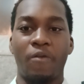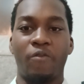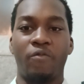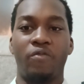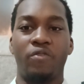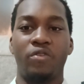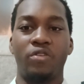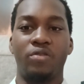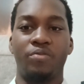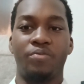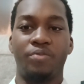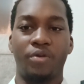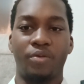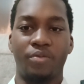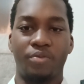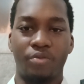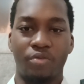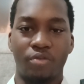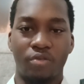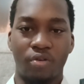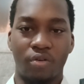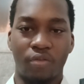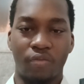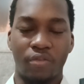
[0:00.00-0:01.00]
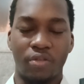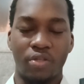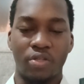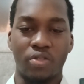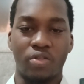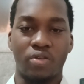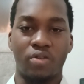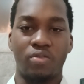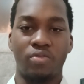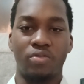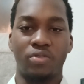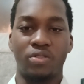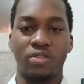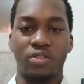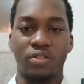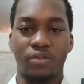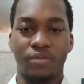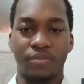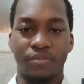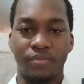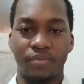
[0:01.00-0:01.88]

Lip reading: for the people of this country.